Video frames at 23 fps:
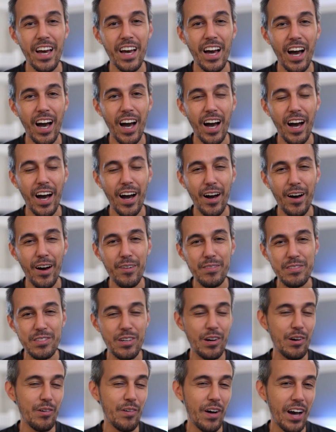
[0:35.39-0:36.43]
Um,
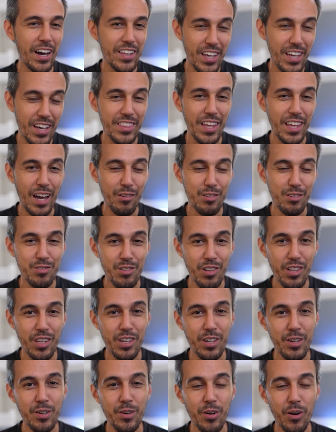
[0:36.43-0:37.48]
so I thought that was really
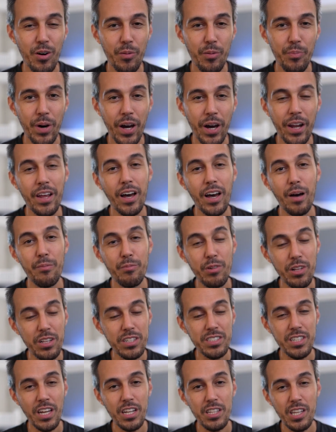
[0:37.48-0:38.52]
cool, but I'm really
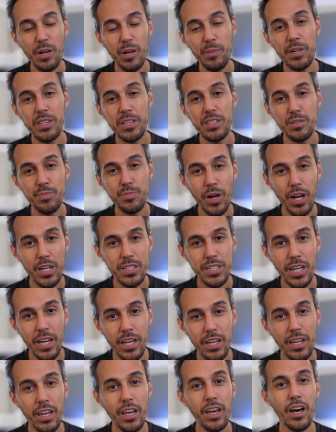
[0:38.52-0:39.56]
excited to talk about this
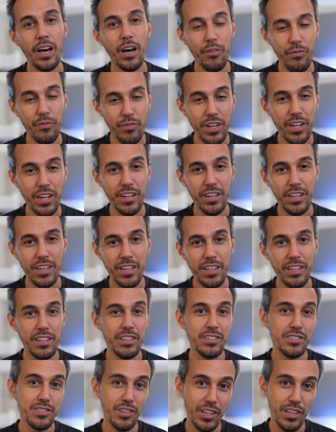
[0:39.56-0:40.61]
project, Affinity.
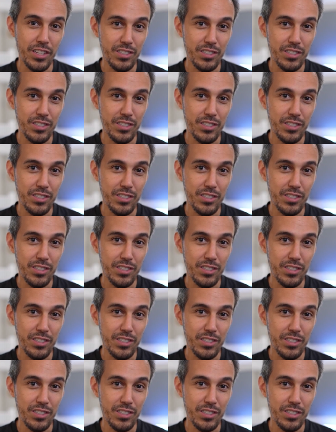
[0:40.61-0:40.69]
So let's